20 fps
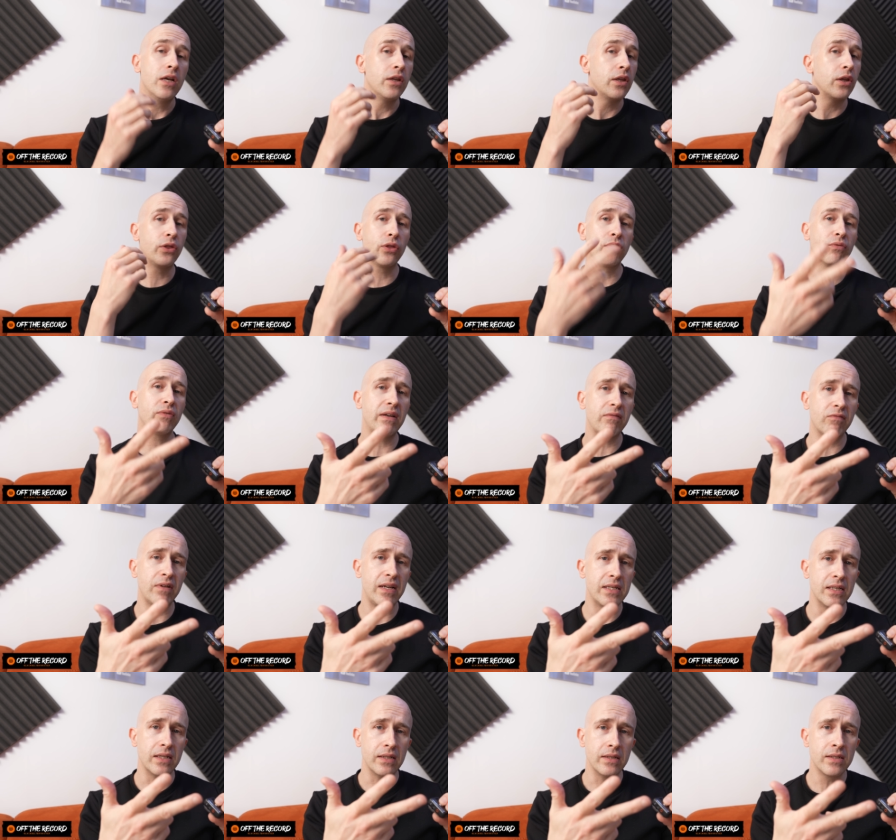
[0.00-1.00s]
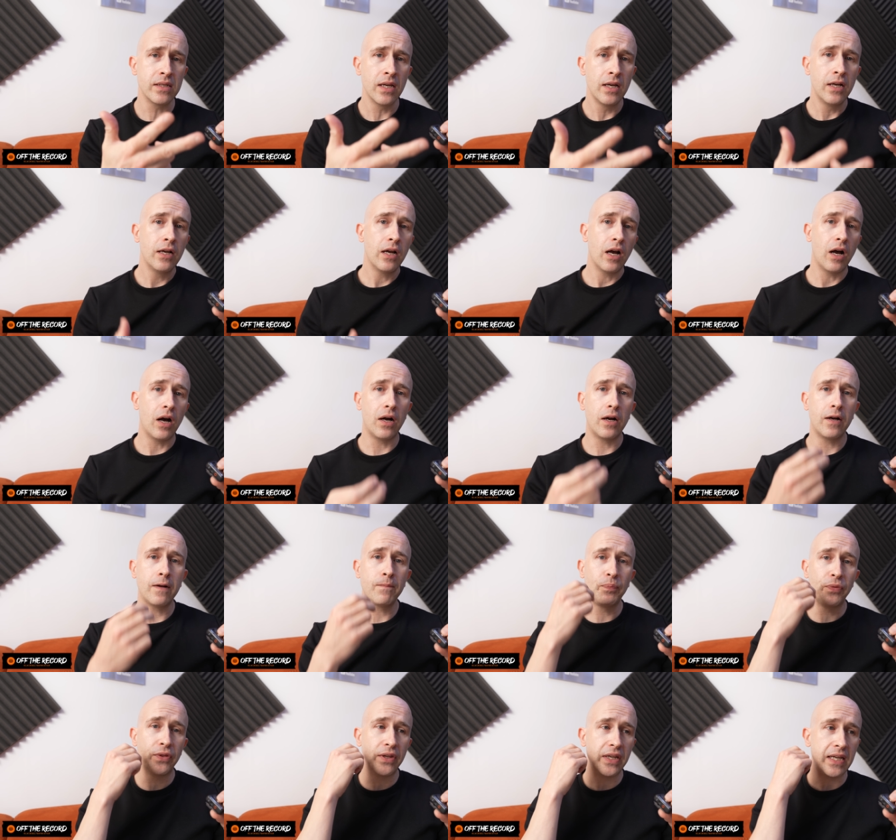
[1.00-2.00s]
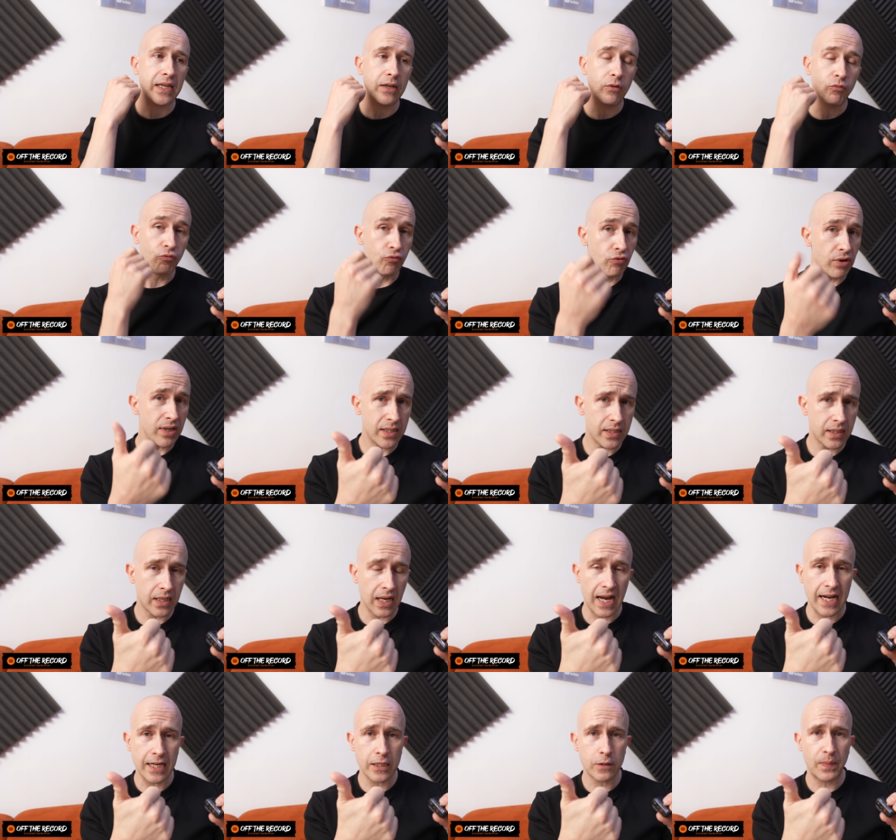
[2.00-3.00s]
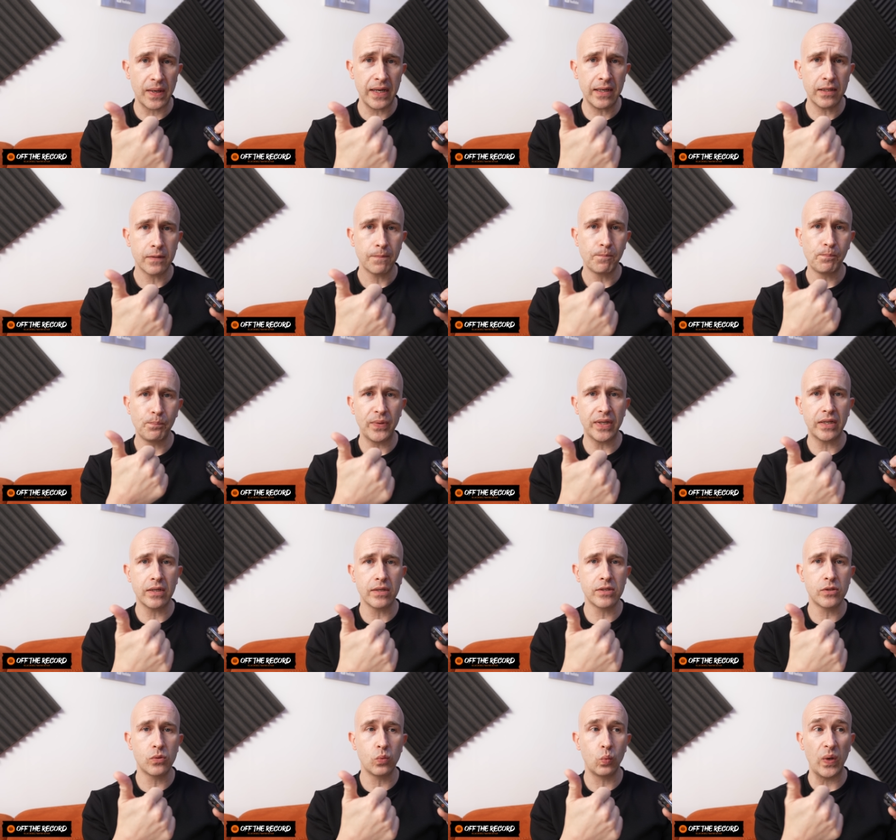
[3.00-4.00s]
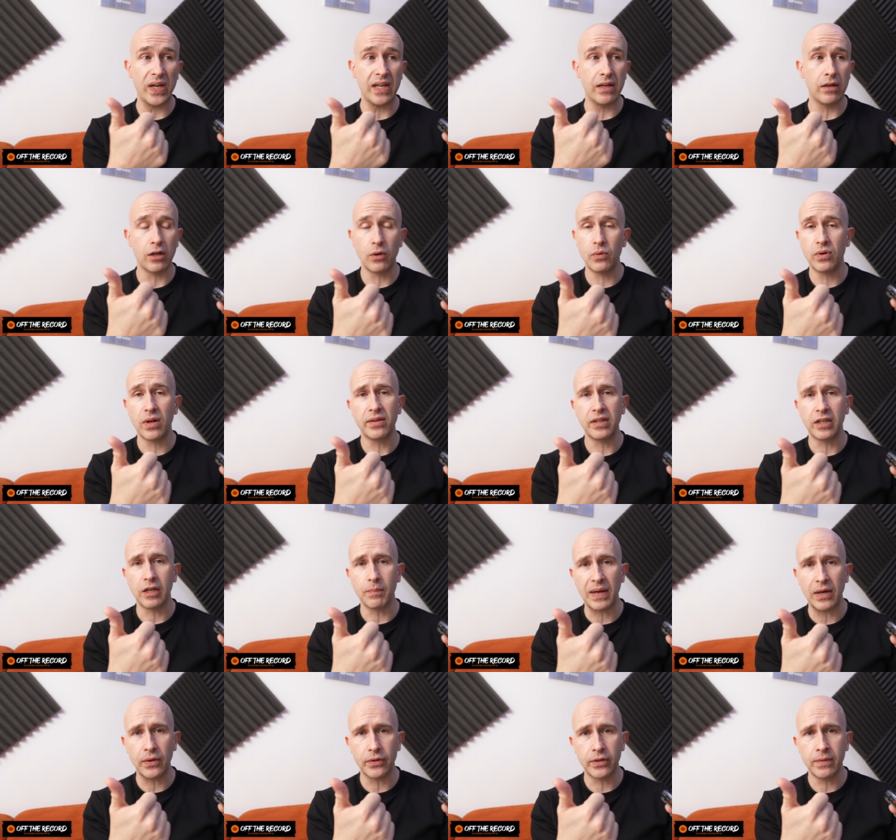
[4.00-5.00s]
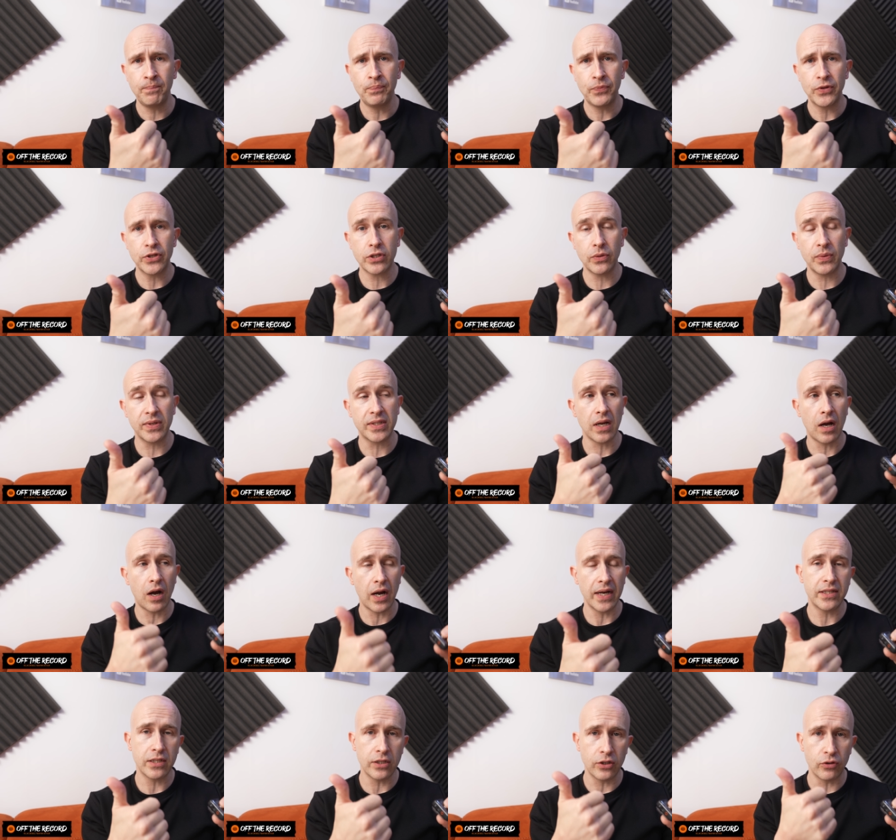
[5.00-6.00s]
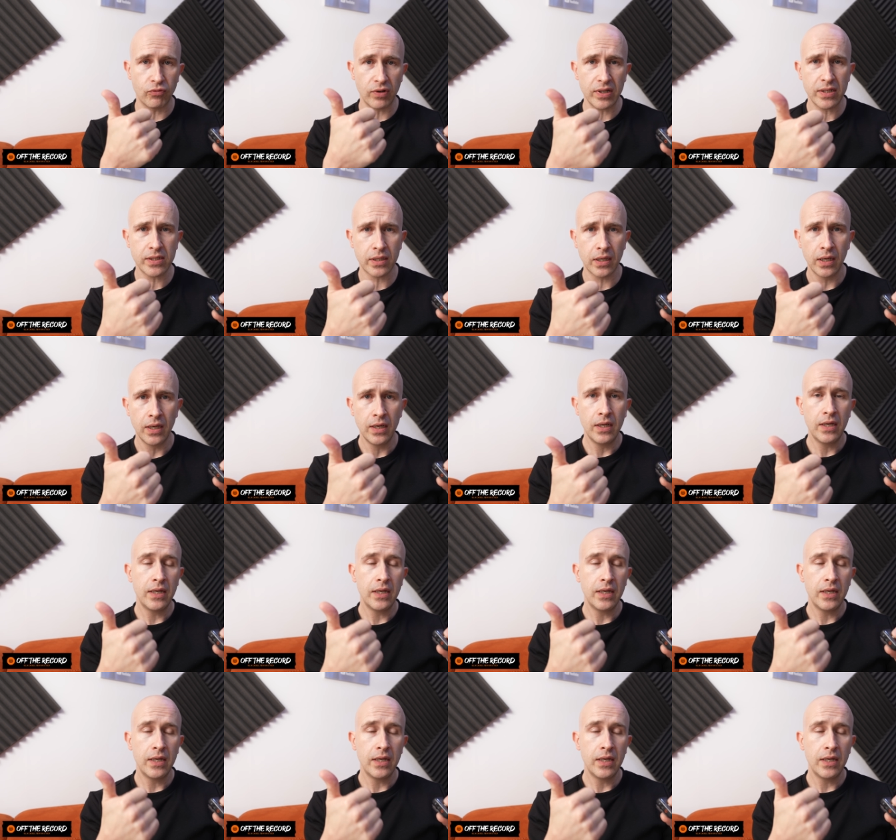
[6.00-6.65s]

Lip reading: The 3 reasons are the risk aspect, because we know nothing about them, so it's a heightened risk.